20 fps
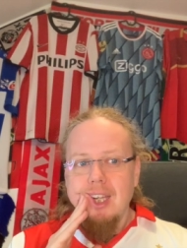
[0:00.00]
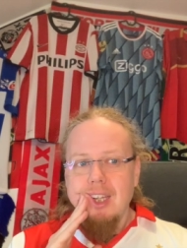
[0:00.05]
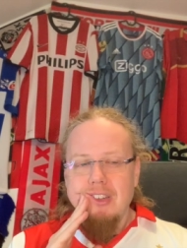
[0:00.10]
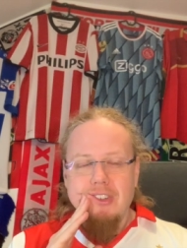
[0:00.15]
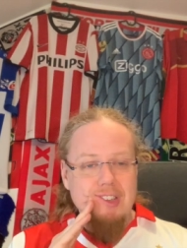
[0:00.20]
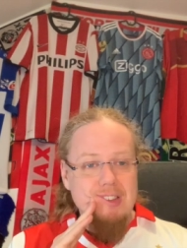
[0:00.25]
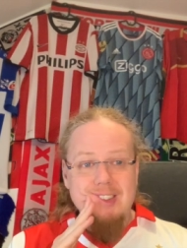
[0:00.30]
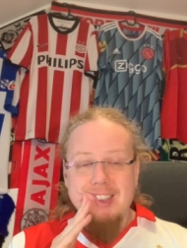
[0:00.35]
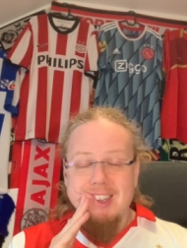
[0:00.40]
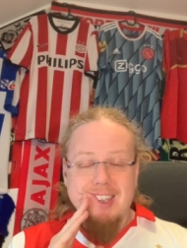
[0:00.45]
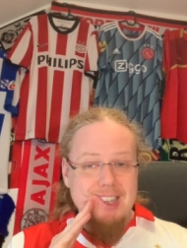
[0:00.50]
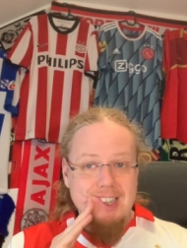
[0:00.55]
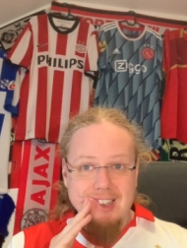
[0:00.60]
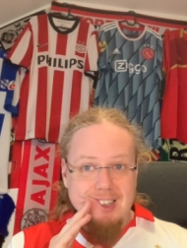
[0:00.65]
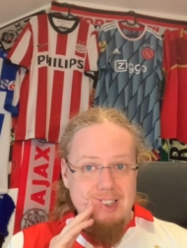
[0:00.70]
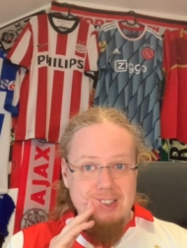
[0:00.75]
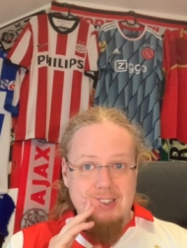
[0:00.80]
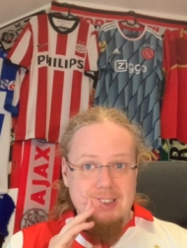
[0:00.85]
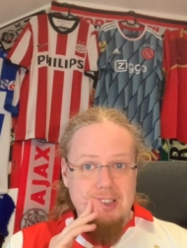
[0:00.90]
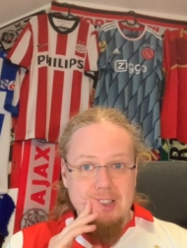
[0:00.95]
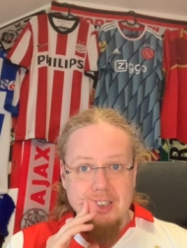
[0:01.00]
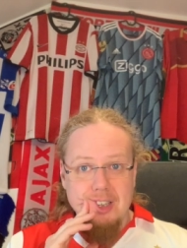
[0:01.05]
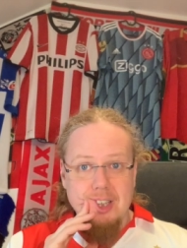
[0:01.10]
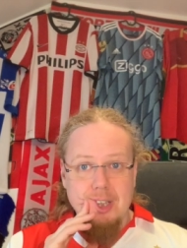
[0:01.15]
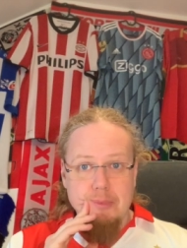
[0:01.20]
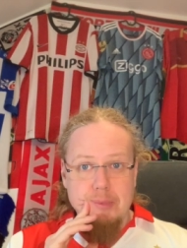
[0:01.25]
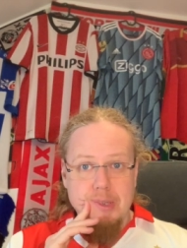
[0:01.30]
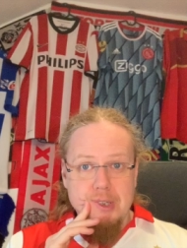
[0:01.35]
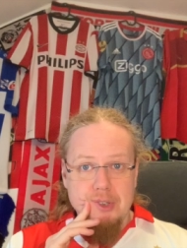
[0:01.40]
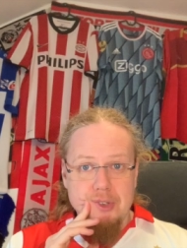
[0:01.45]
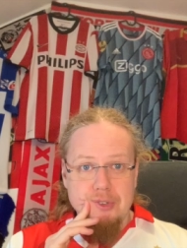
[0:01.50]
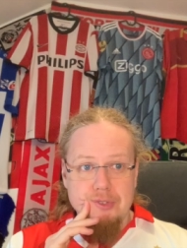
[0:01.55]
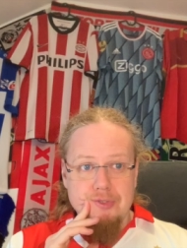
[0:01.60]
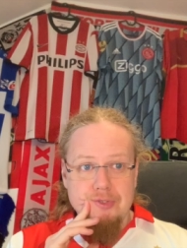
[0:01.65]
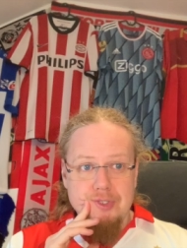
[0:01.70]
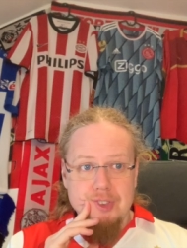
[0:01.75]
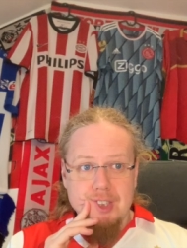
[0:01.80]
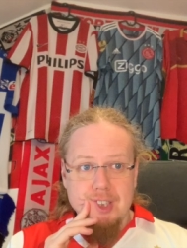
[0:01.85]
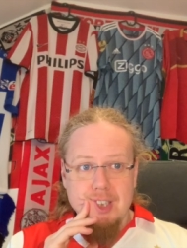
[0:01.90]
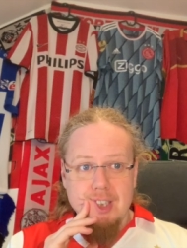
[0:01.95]
Just the covers are a little bit
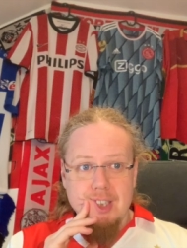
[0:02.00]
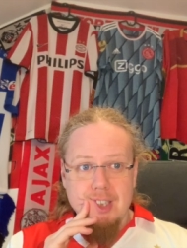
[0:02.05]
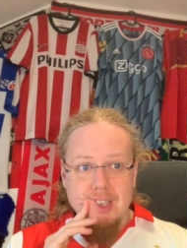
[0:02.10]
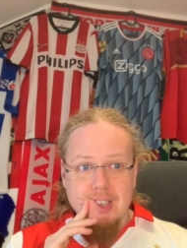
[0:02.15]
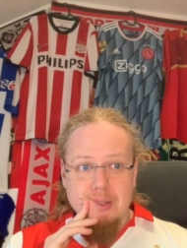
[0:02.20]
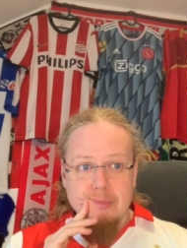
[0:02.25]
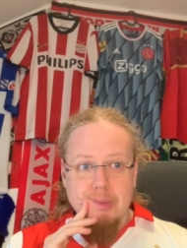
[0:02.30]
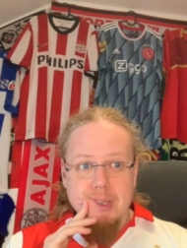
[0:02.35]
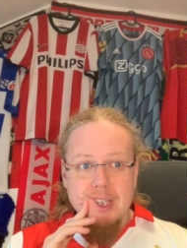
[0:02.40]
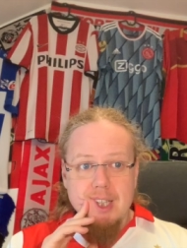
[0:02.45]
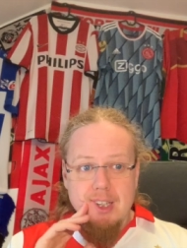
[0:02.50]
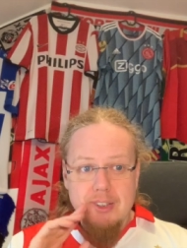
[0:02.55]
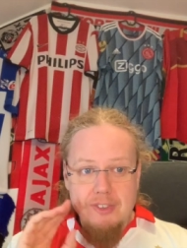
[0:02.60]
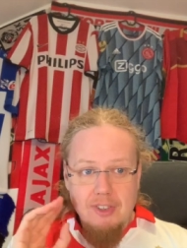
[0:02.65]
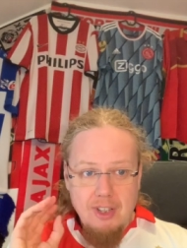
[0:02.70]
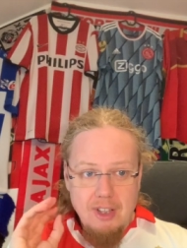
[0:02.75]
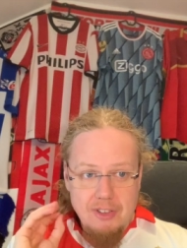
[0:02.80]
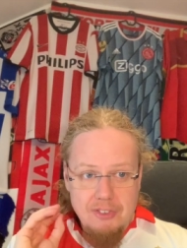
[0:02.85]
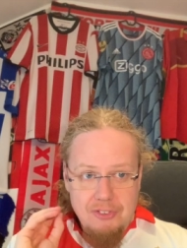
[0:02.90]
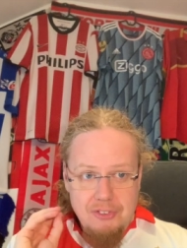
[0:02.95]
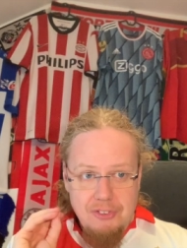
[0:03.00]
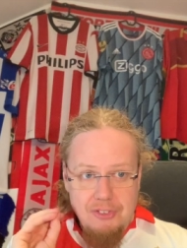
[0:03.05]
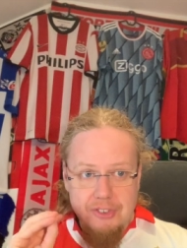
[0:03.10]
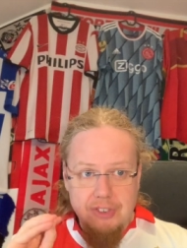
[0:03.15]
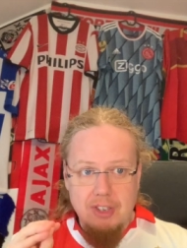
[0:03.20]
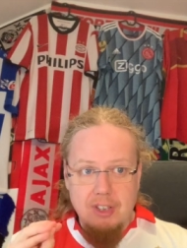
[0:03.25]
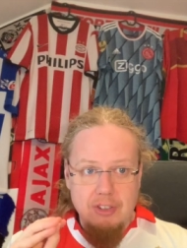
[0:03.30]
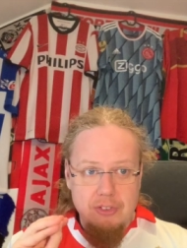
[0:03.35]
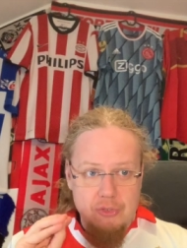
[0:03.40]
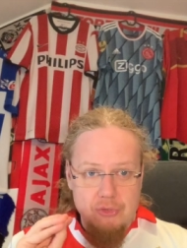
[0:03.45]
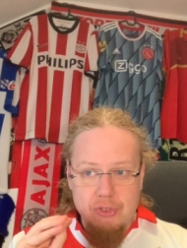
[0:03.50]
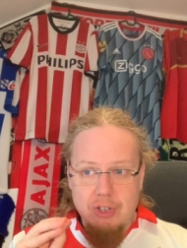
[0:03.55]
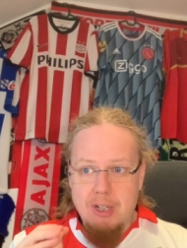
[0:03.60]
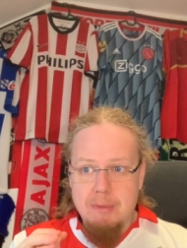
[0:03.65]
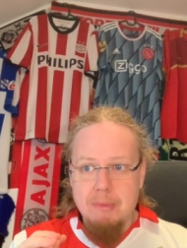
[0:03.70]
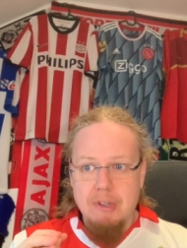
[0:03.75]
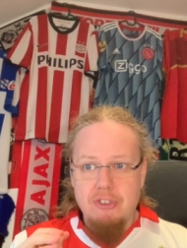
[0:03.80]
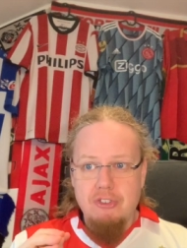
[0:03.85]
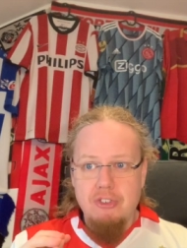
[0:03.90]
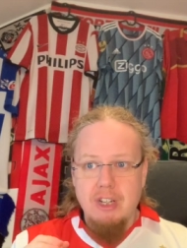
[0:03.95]
off. But there's, a, there's really
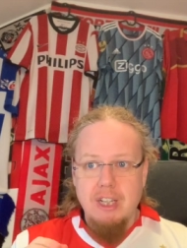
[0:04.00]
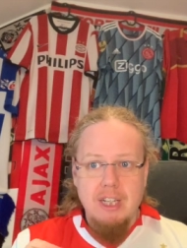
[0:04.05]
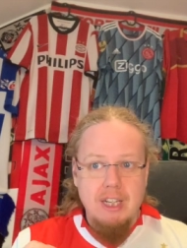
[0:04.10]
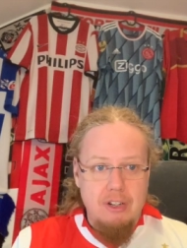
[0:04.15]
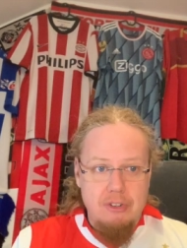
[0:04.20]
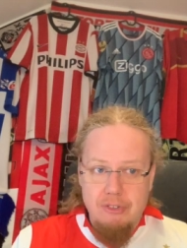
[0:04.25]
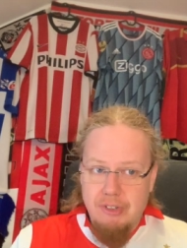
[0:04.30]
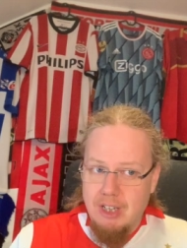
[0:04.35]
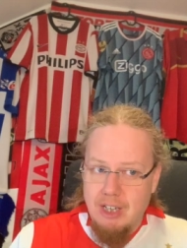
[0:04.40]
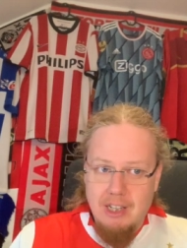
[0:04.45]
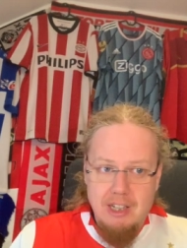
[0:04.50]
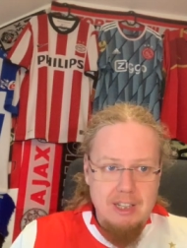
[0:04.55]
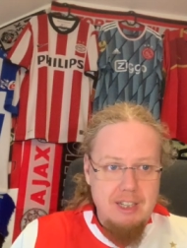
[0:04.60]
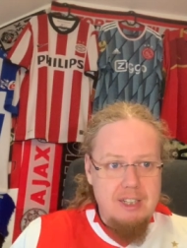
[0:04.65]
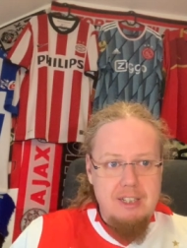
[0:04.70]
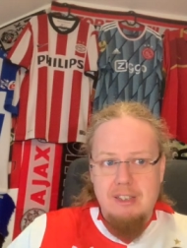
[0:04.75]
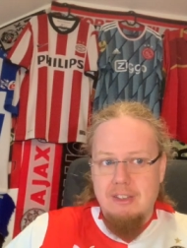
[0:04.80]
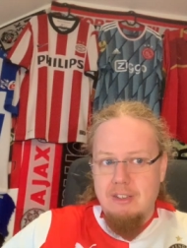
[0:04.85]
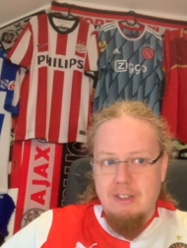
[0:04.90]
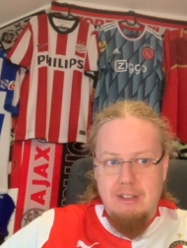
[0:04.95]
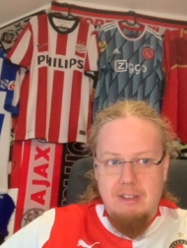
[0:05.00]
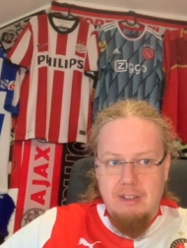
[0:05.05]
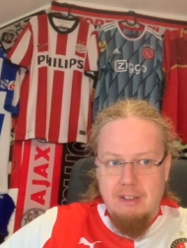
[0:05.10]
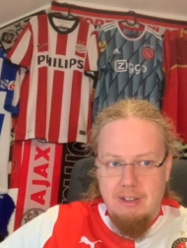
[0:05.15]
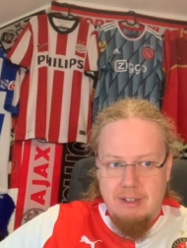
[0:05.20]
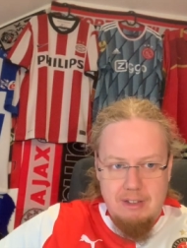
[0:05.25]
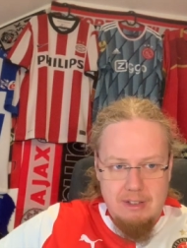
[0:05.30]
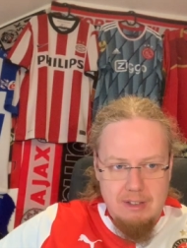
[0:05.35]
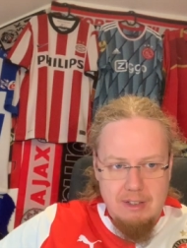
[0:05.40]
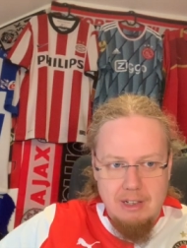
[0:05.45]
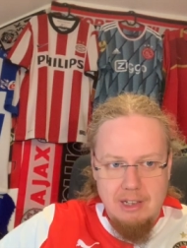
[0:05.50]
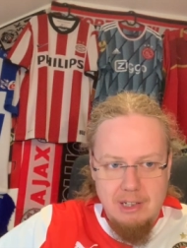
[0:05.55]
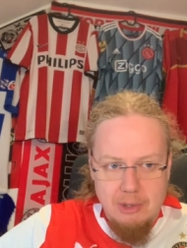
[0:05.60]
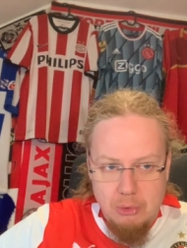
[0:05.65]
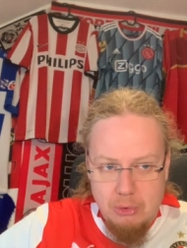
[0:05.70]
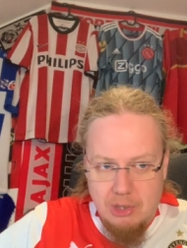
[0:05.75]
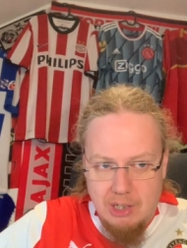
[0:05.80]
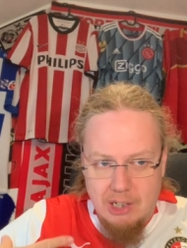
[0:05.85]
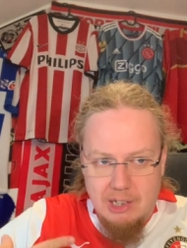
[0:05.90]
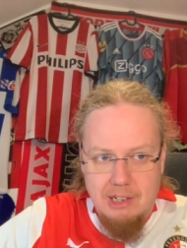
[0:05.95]
much like, I really like the
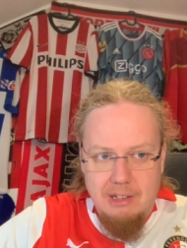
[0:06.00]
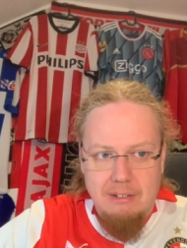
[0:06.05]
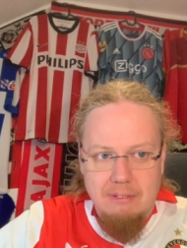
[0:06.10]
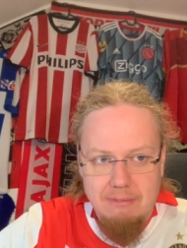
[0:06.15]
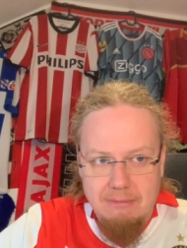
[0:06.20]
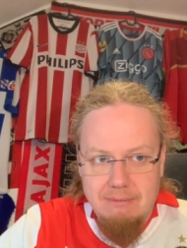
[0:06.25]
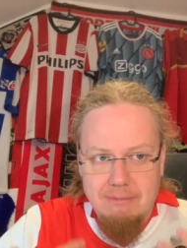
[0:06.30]
local